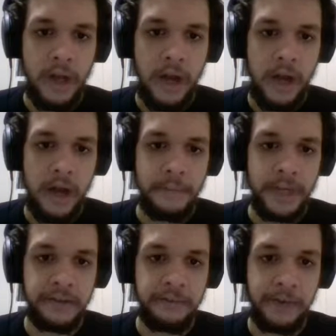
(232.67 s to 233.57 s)

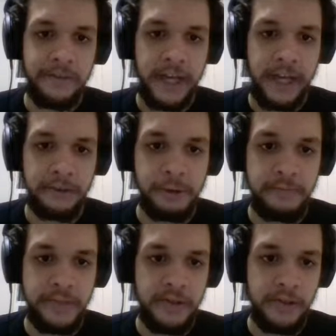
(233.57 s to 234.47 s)
Next we have the
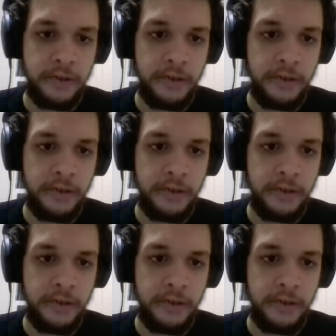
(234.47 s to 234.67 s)
cantrips.